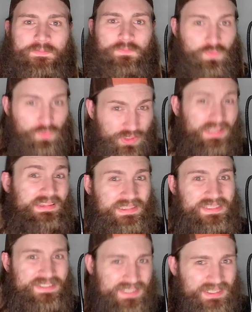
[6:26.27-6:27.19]

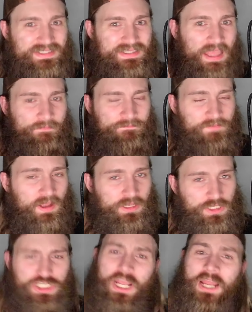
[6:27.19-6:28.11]
really since that
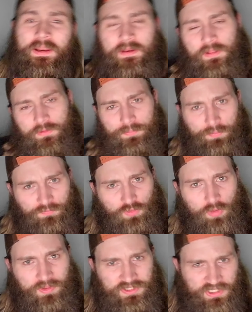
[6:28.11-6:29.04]
fight. She had another
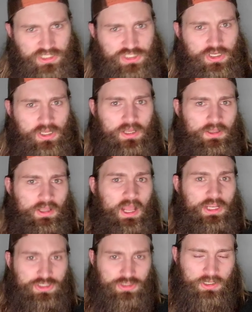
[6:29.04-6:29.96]
performance against
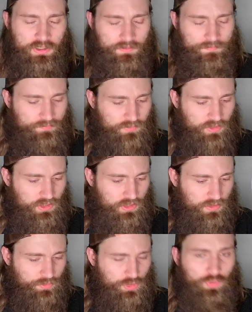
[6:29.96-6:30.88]
Urane
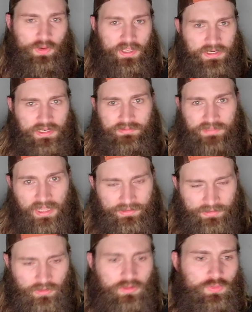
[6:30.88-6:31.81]

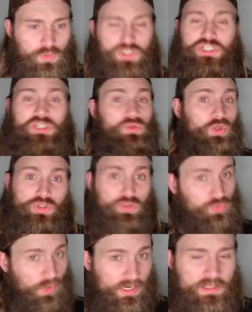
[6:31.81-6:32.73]
Aldana where she looked
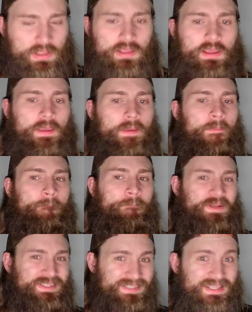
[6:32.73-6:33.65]
great.
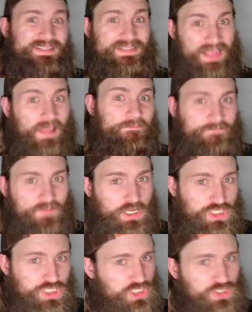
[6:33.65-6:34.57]
But since that
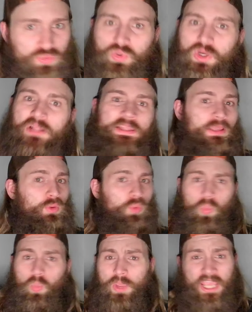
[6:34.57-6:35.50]
fight, she's really
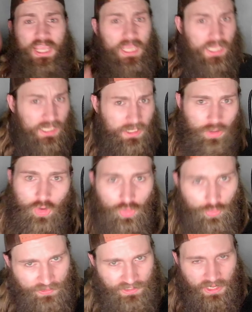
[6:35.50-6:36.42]
wee all
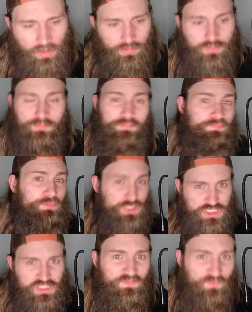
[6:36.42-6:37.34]
the way down. But
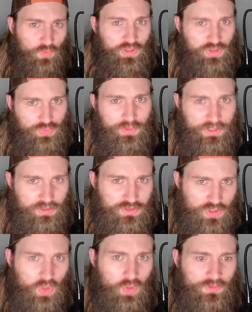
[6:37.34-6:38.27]
she's 43
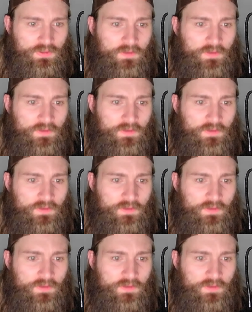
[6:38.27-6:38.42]
years old.